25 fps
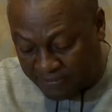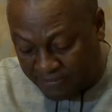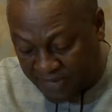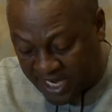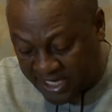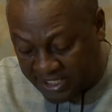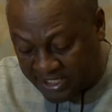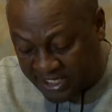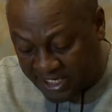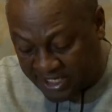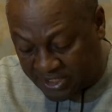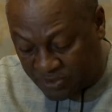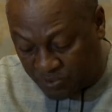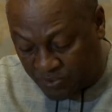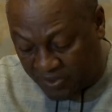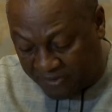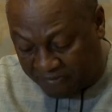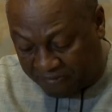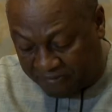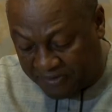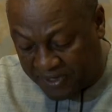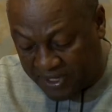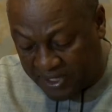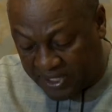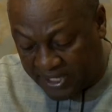much as we
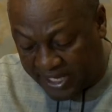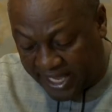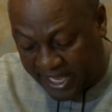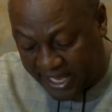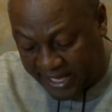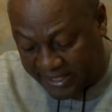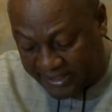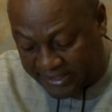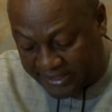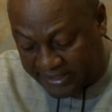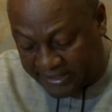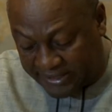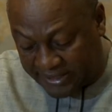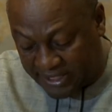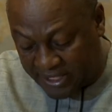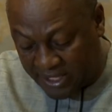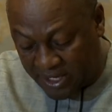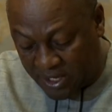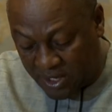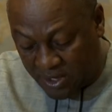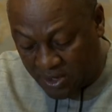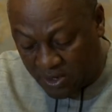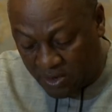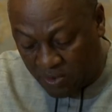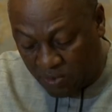feel hurt,
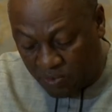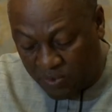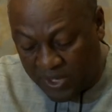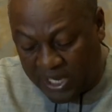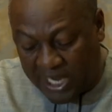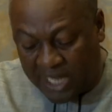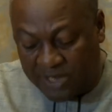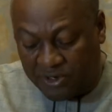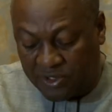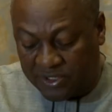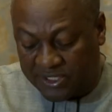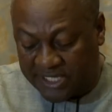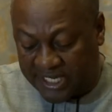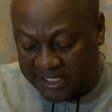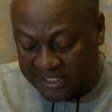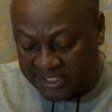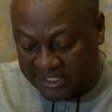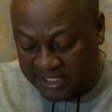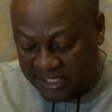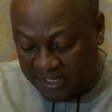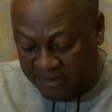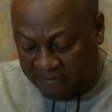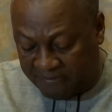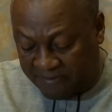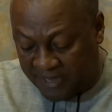we cannot
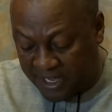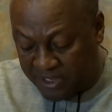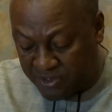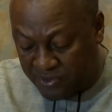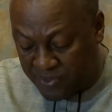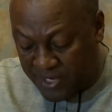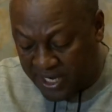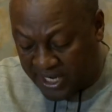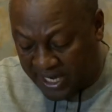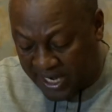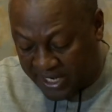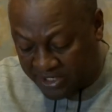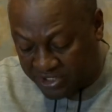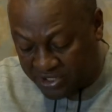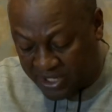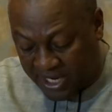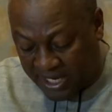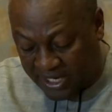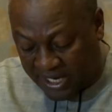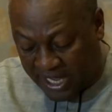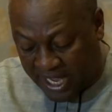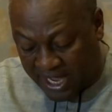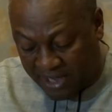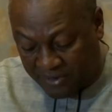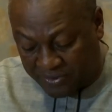achieve a
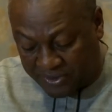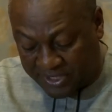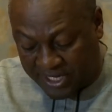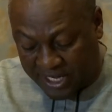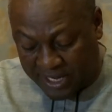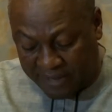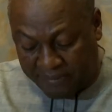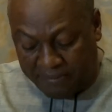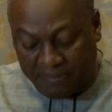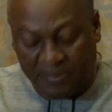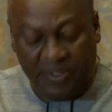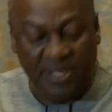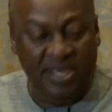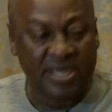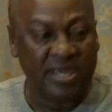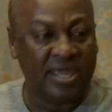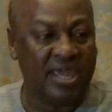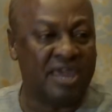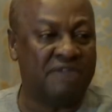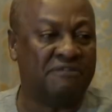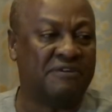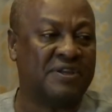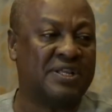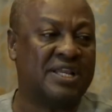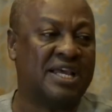unilateral outcome
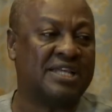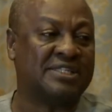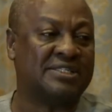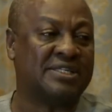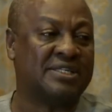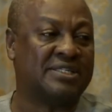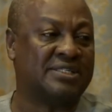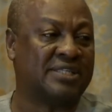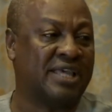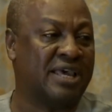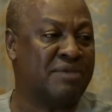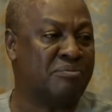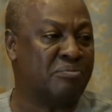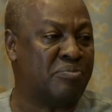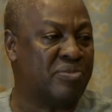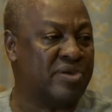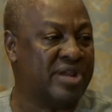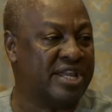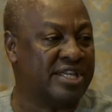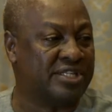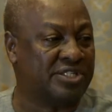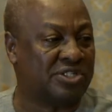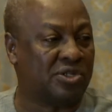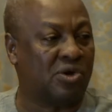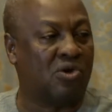if it doesn't
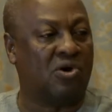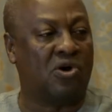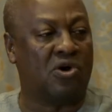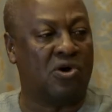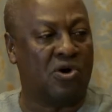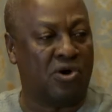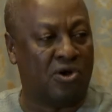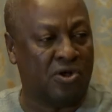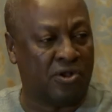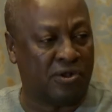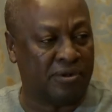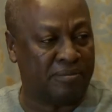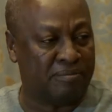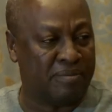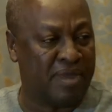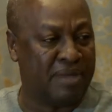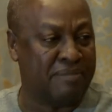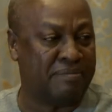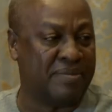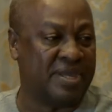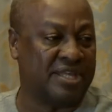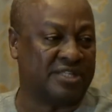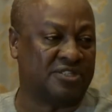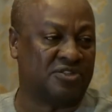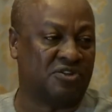embrace all
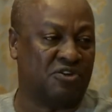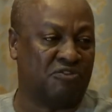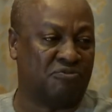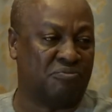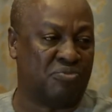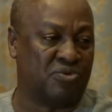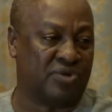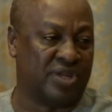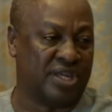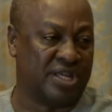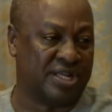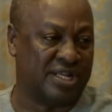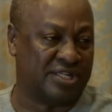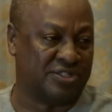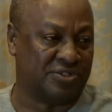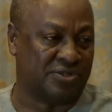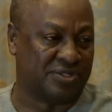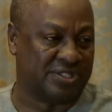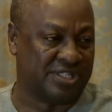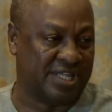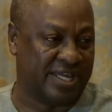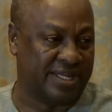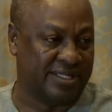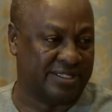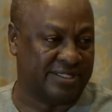members of Burkina
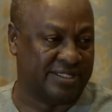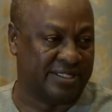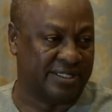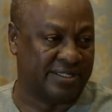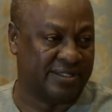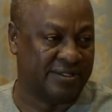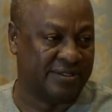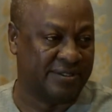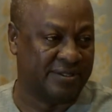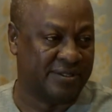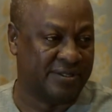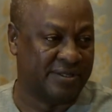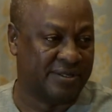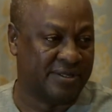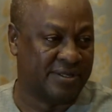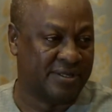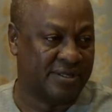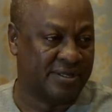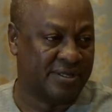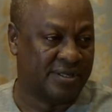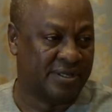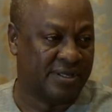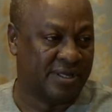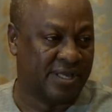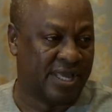society.
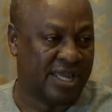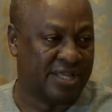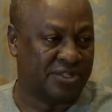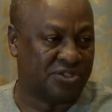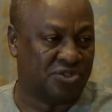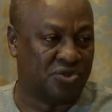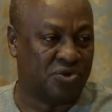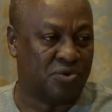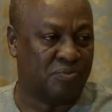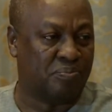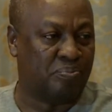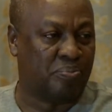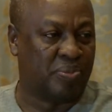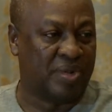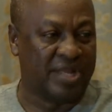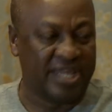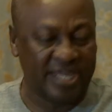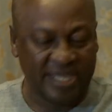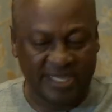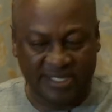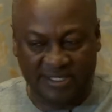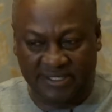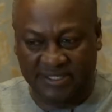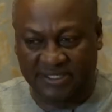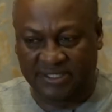And so
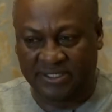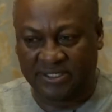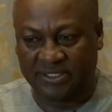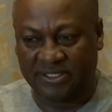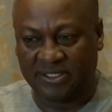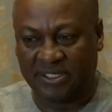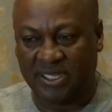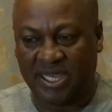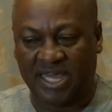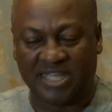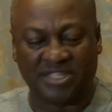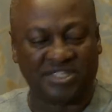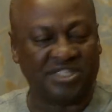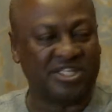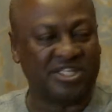please, as